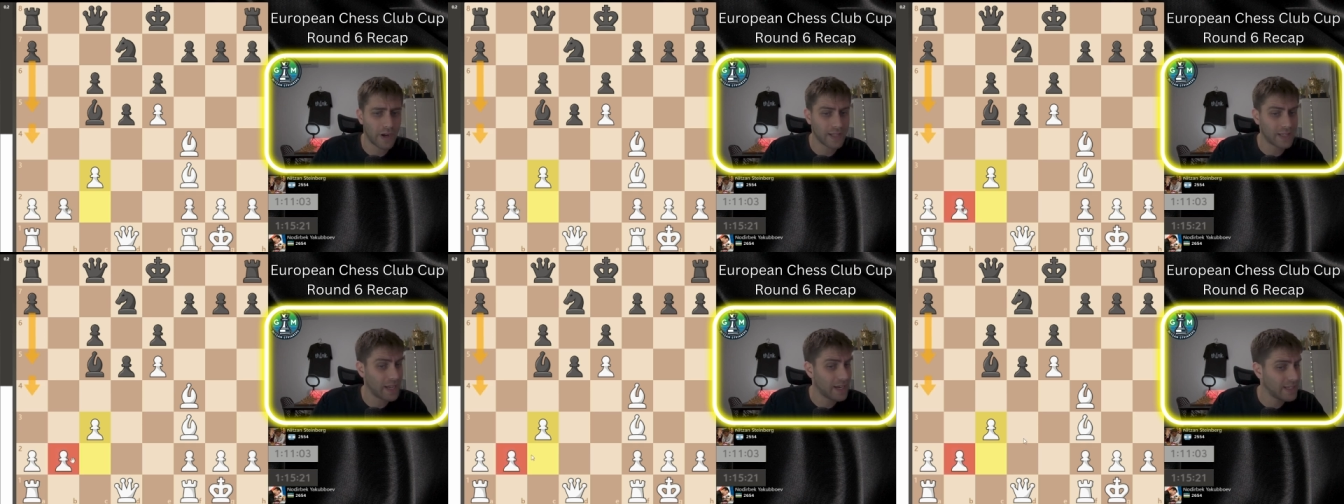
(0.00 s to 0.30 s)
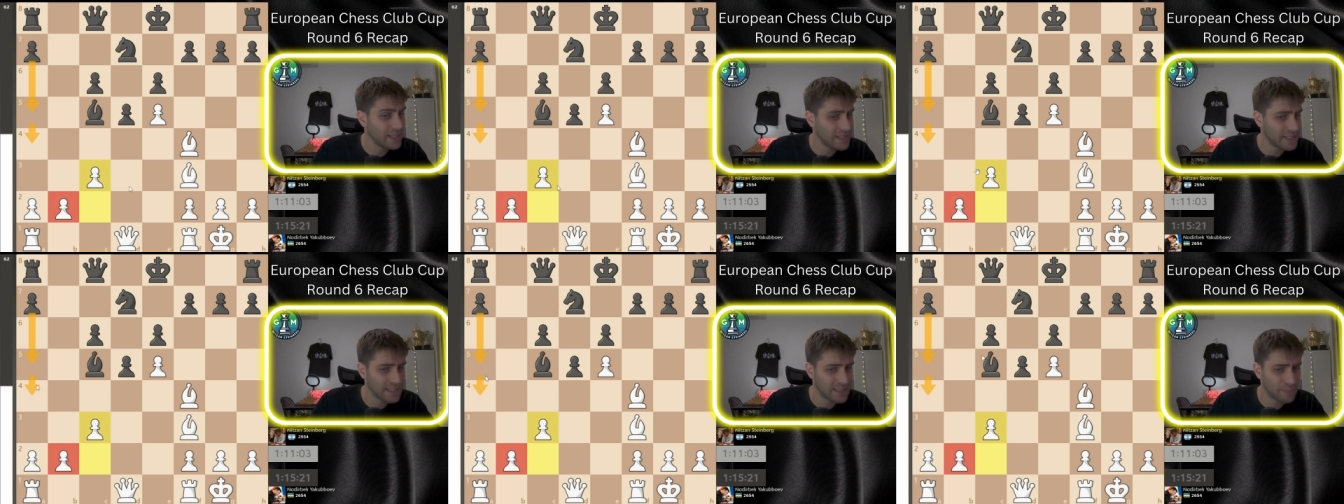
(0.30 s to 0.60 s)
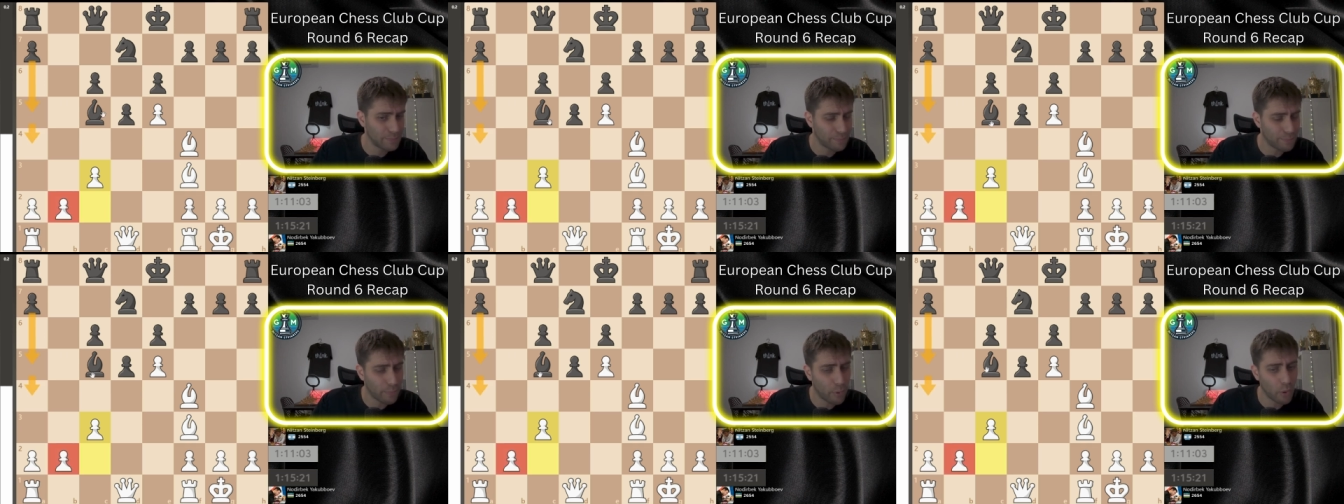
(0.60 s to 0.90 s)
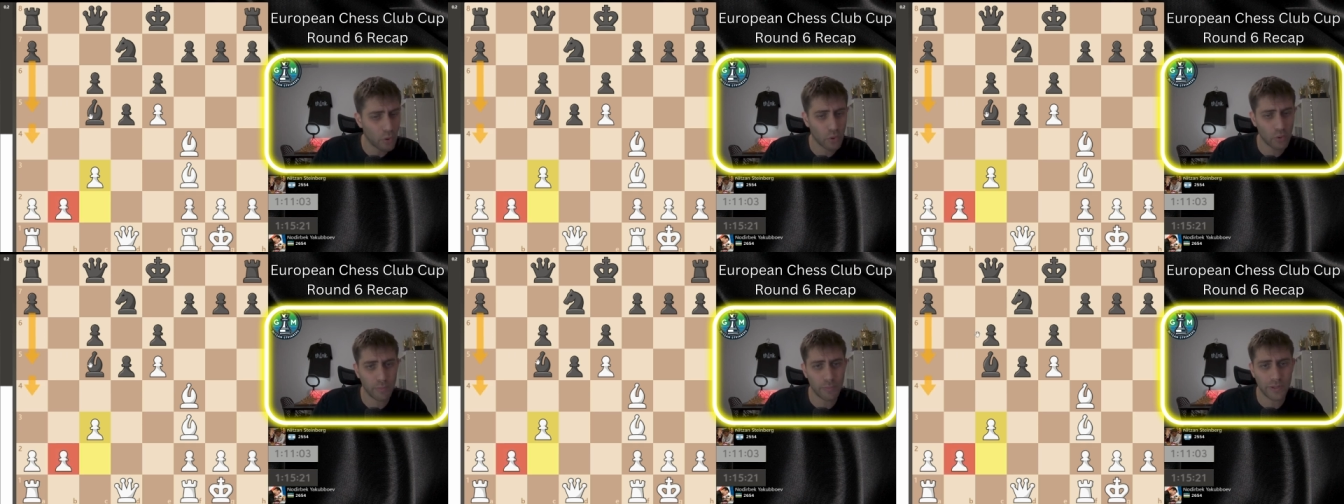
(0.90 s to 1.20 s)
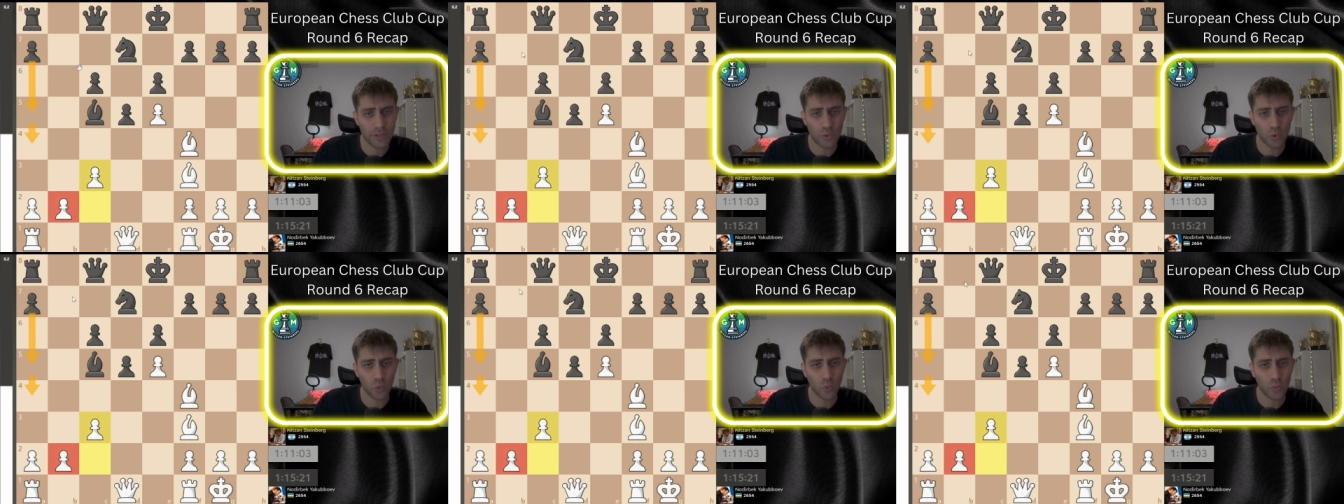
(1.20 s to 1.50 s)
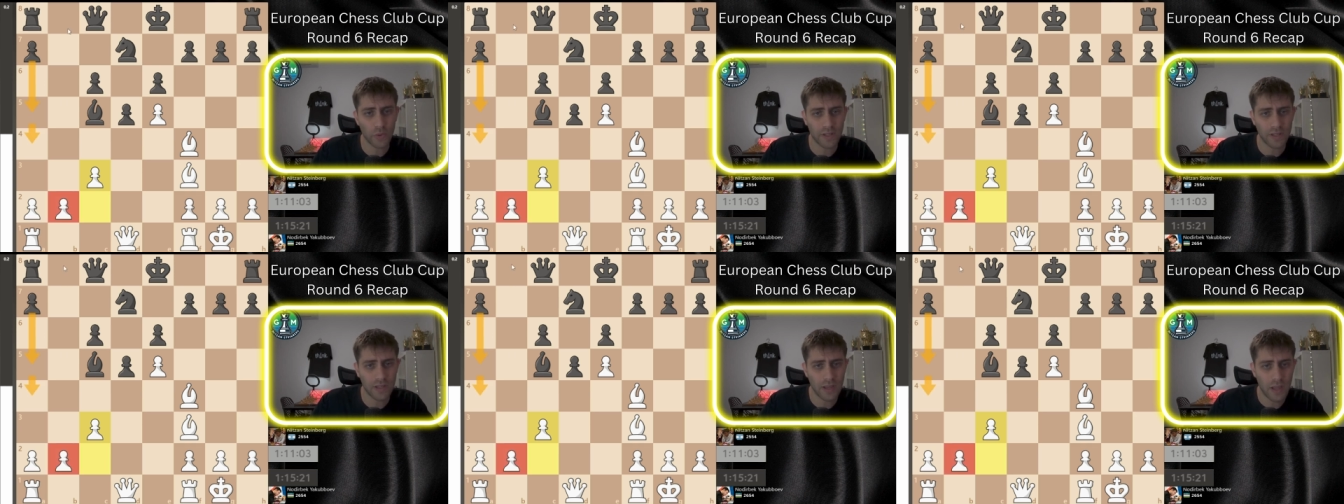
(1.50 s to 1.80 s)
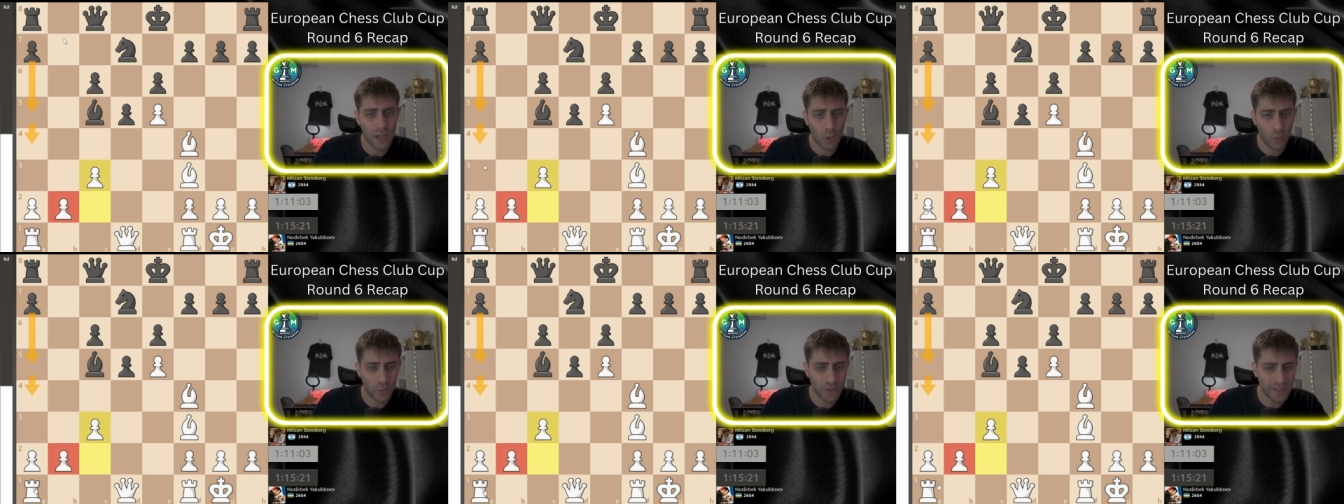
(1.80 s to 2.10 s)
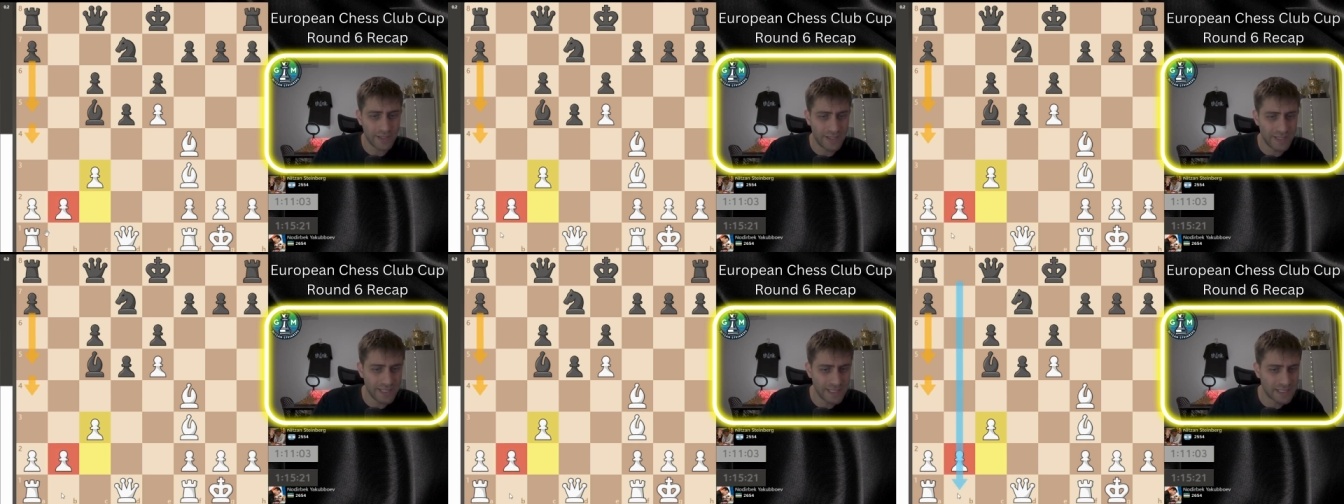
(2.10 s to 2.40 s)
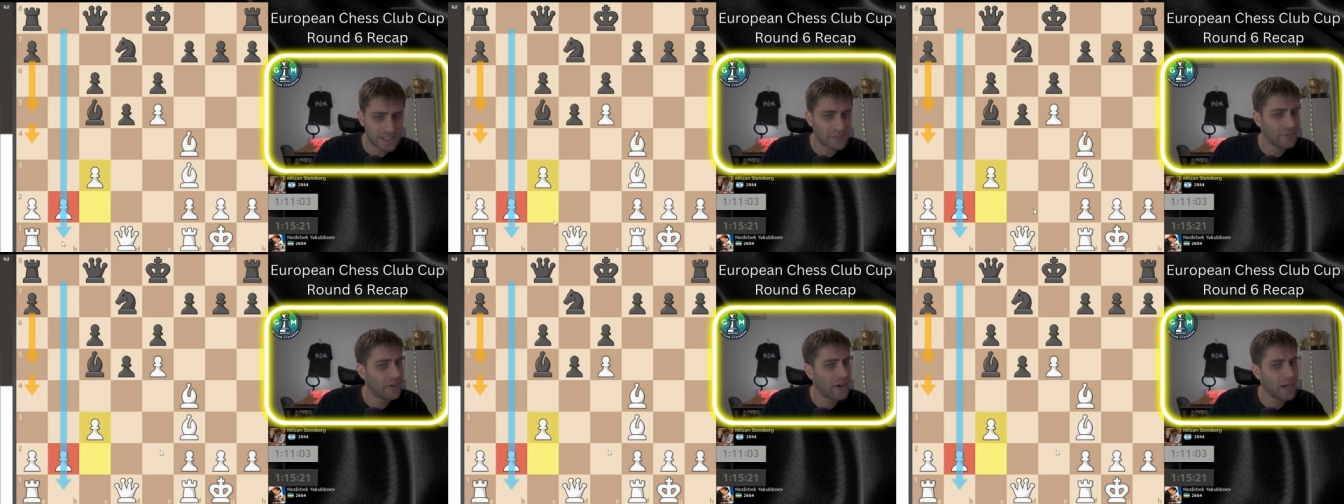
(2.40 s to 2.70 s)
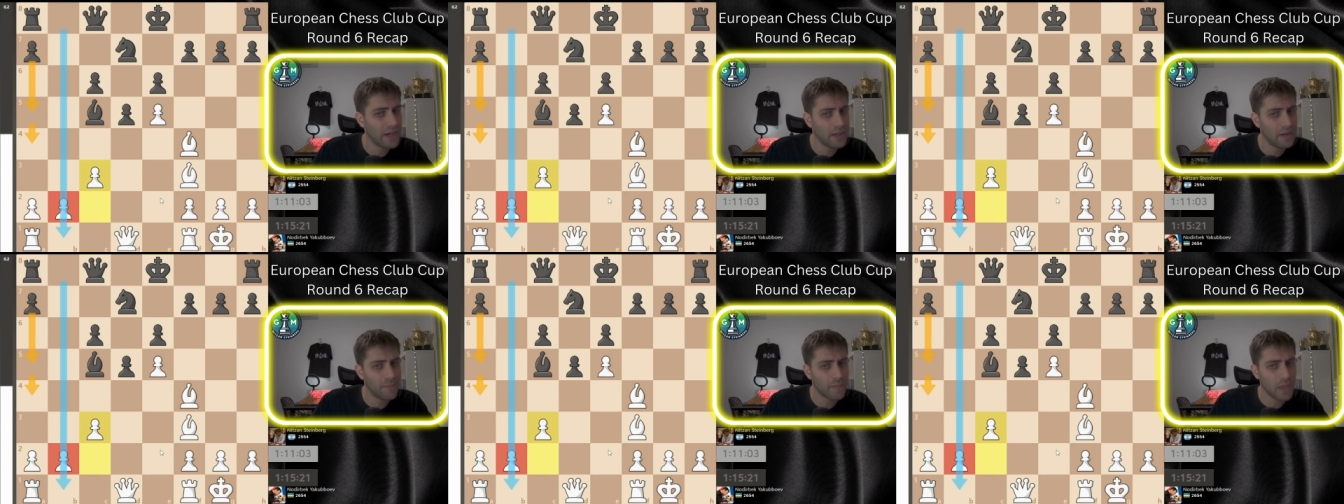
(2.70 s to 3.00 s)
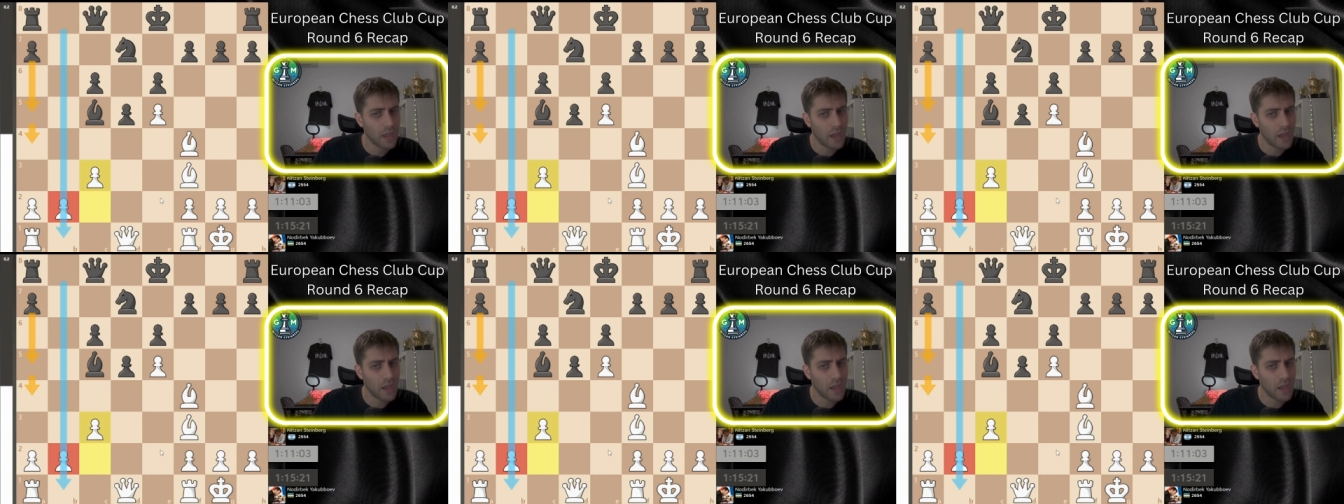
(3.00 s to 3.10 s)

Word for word: attacking this pawn on b2 with, with this file.